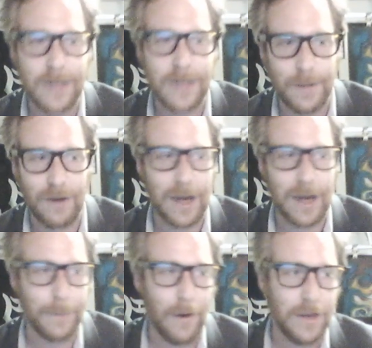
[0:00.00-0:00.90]
the
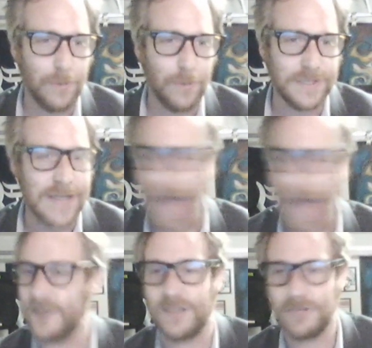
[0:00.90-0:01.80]
Democratic Party was
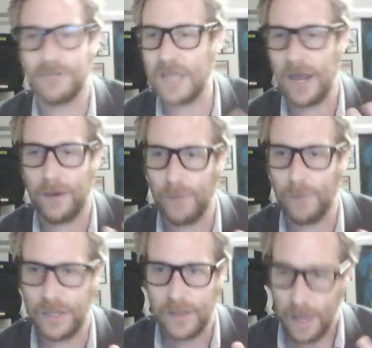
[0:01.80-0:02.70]
not associated
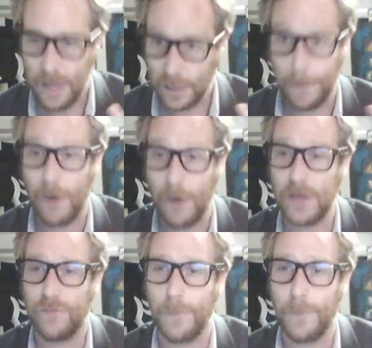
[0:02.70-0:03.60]
with the
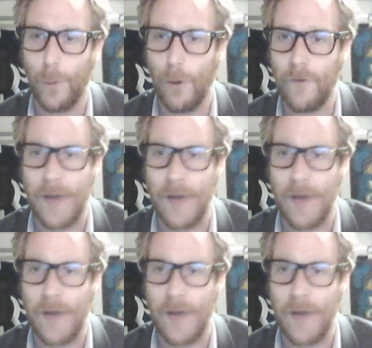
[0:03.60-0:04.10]
party of the poor.